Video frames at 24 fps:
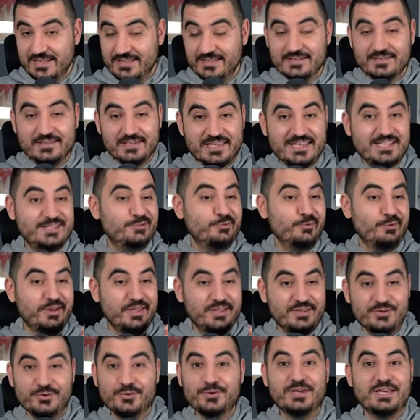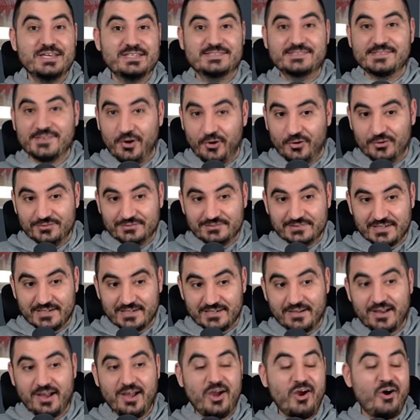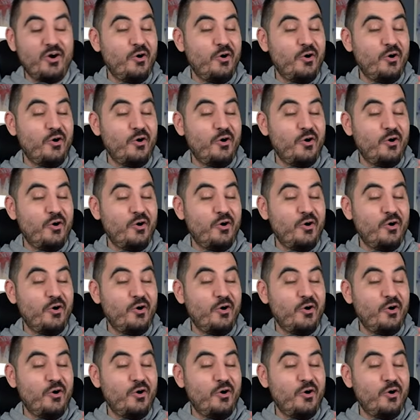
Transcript: either need to renew his contract